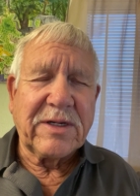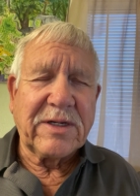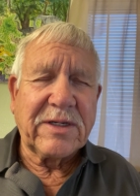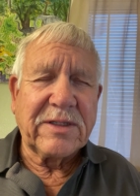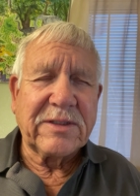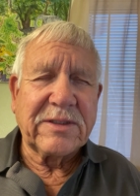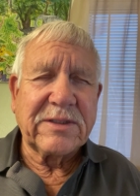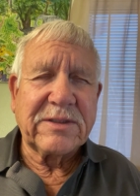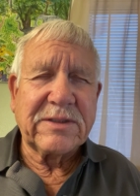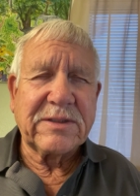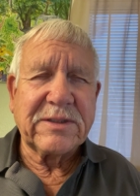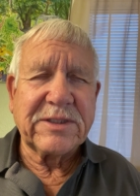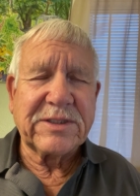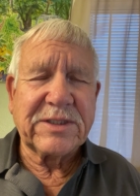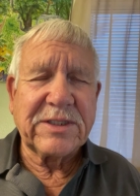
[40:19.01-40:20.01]
uh,
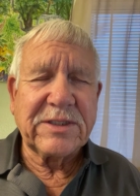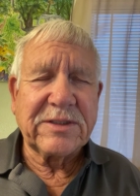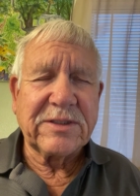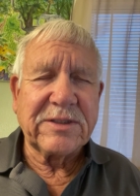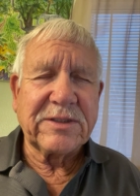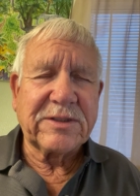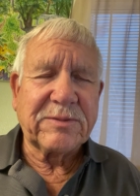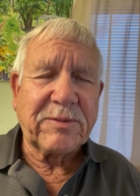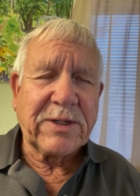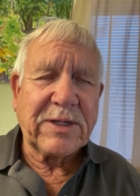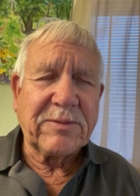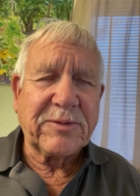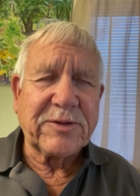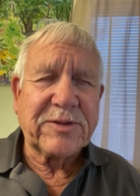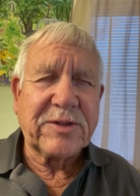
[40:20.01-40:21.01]
the, listening to this
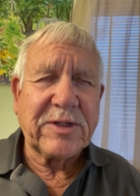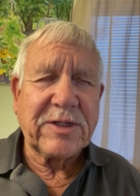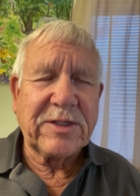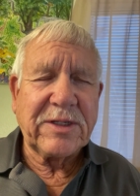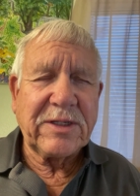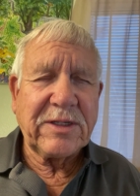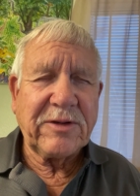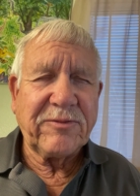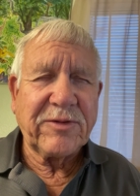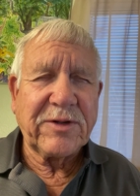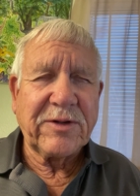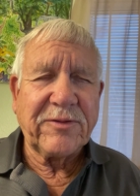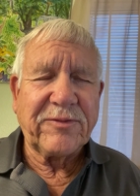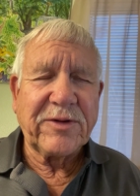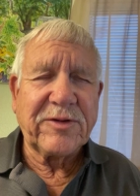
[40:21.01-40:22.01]
Bible study,
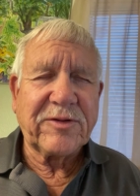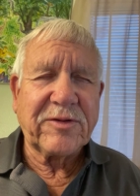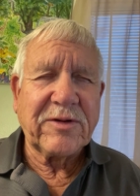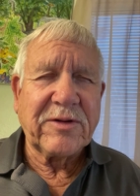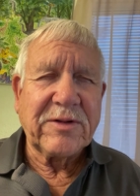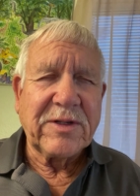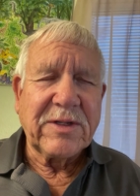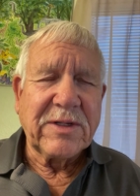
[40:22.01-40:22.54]
even if it's